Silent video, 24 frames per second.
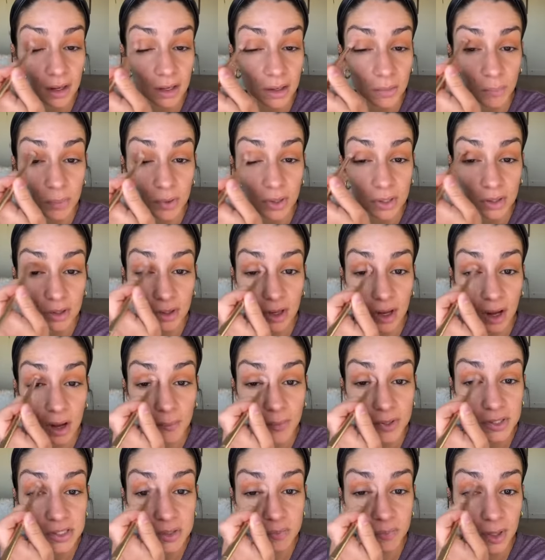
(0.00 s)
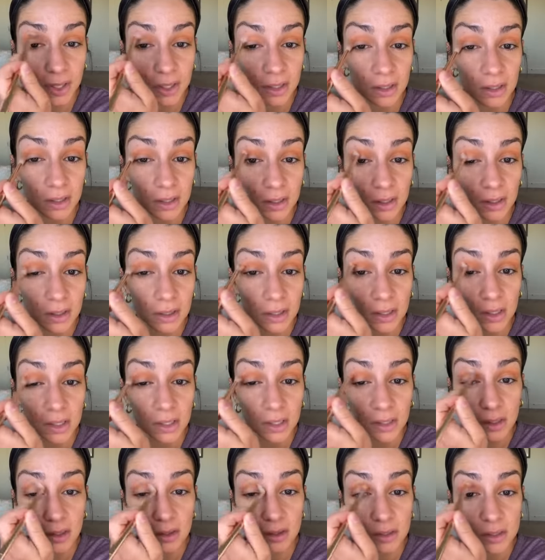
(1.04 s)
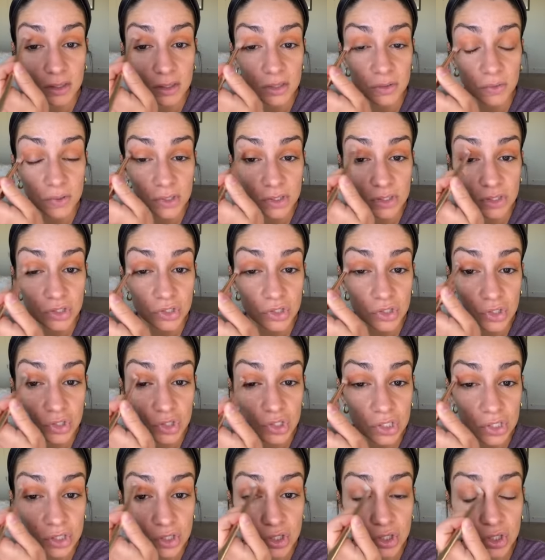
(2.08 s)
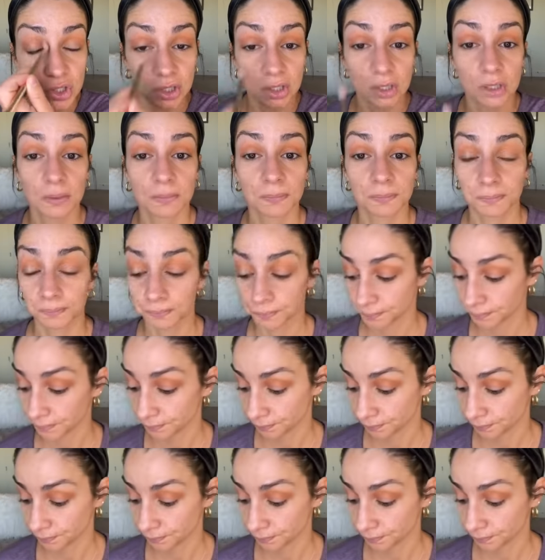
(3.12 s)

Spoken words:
I can put it in the comments. But this one's ginger,